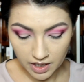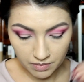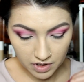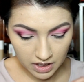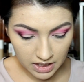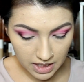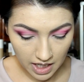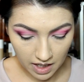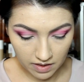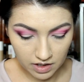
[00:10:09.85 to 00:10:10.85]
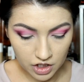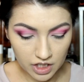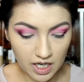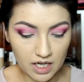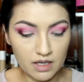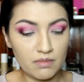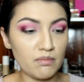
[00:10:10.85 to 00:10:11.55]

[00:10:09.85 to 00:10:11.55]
I'm gonna take the shade